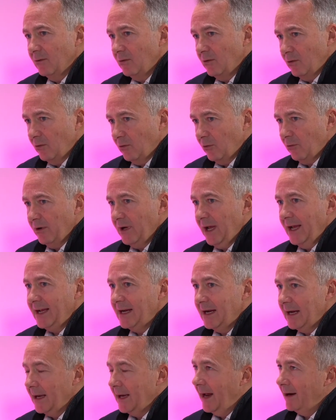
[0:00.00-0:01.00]

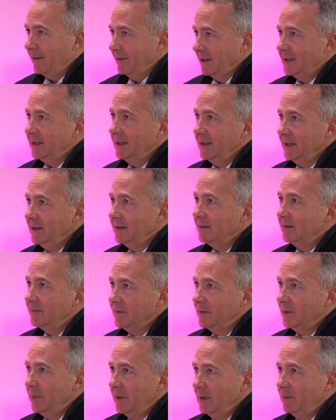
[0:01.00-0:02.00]
create clarity
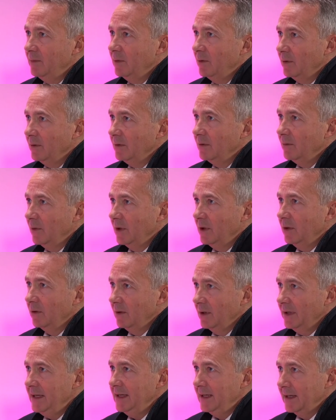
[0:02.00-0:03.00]
for people when you're
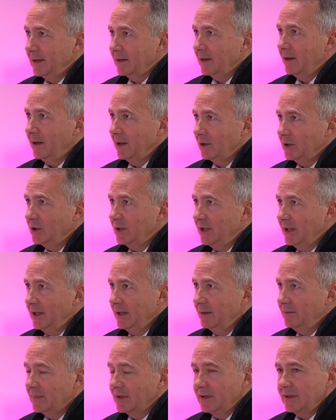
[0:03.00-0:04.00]
leading large
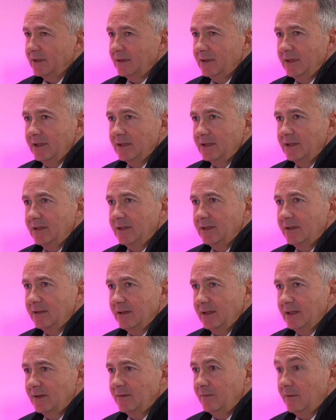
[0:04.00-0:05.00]
teams is
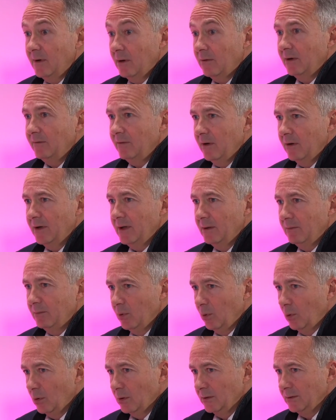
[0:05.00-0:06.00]
very, very
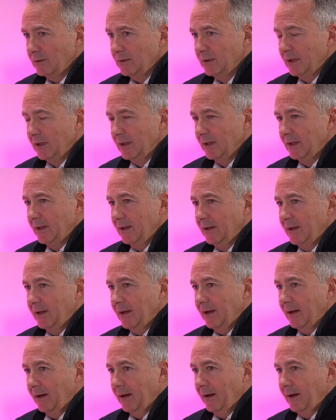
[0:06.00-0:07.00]
important.
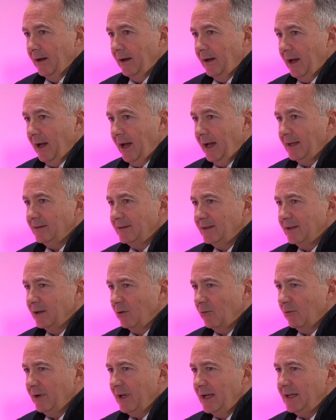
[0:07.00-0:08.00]
And to
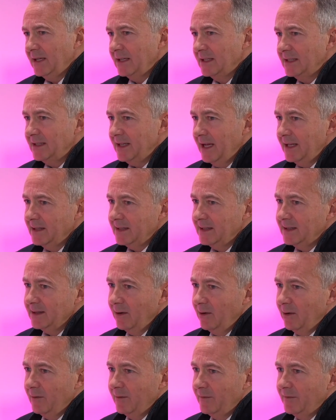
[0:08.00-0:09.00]
create a sense
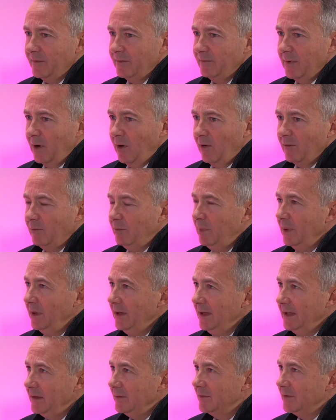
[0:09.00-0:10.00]
of
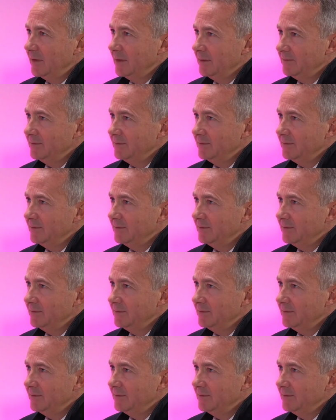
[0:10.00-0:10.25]
belief.